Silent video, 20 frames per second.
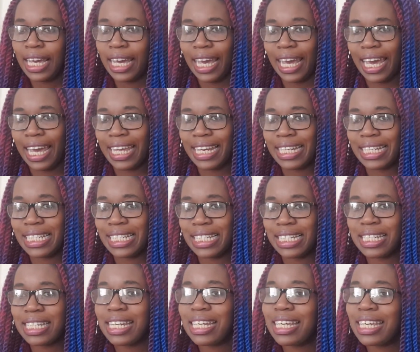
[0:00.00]

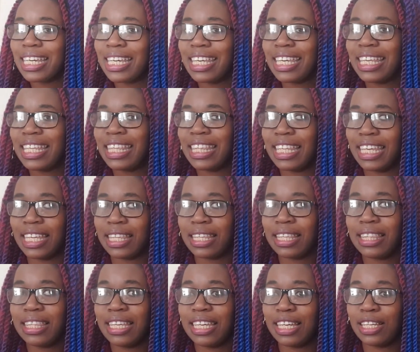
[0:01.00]
And the other
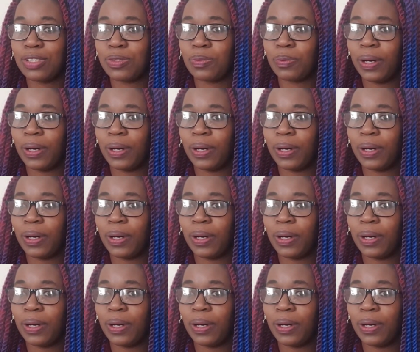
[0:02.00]
thing as